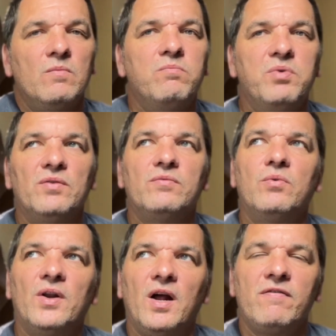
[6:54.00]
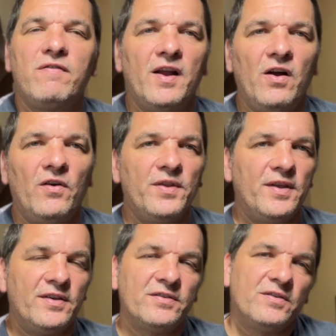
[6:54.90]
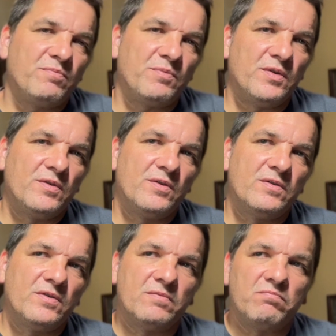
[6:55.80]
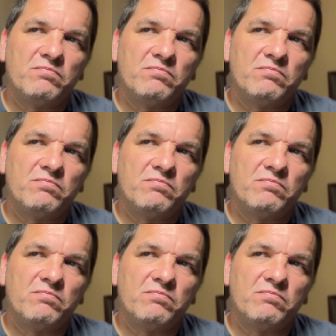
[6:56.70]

But what I've found it's